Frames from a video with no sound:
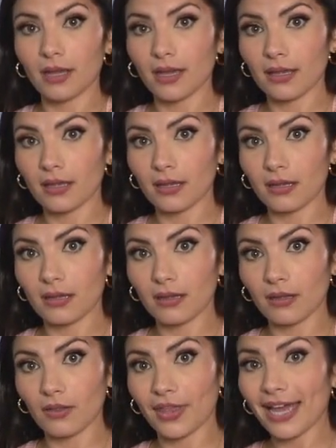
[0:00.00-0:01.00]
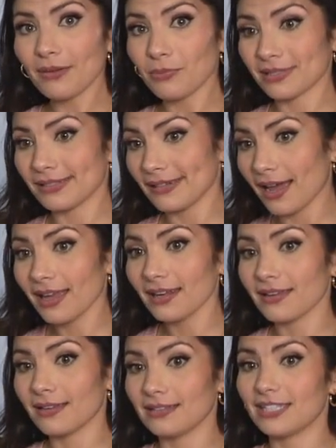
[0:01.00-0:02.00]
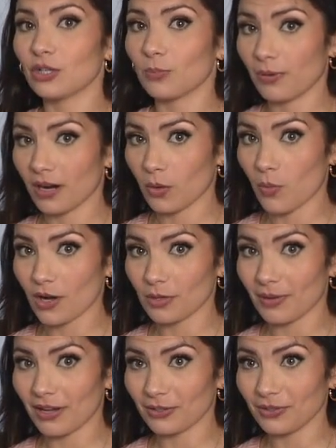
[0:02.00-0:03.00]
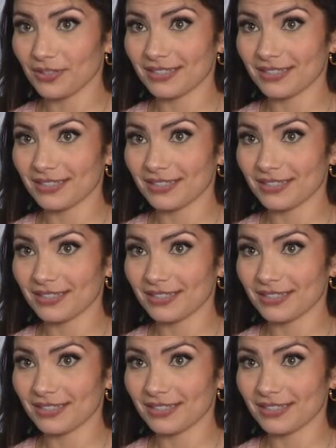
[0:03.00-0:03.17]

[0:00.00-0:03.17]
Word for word: Uh, that was not a Deer Park water bottle.